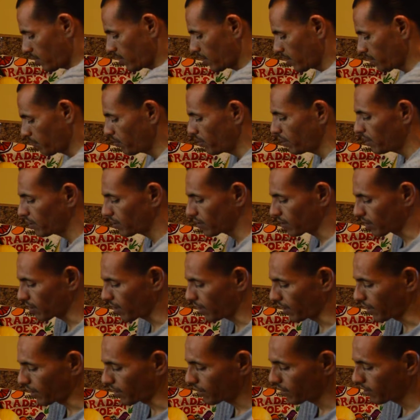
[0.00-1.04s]
in pieces
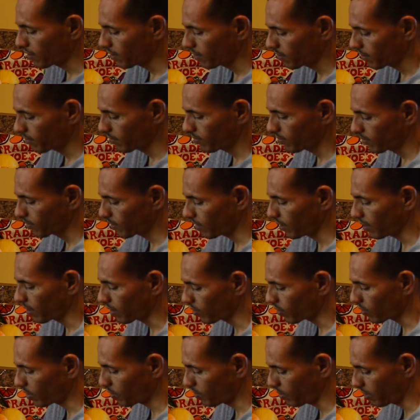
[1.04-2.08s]
later, kind
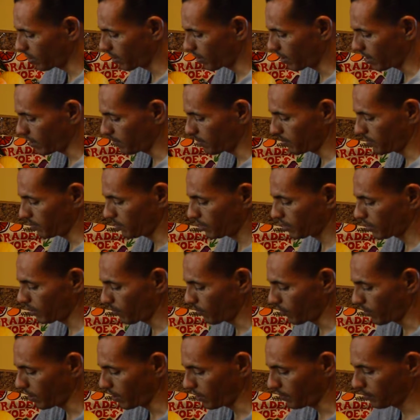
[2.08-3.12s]
of crumble it up
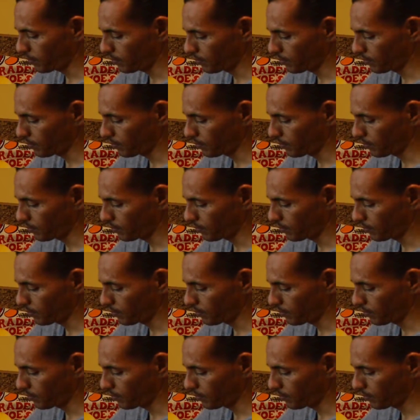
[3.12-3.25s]
somewhat.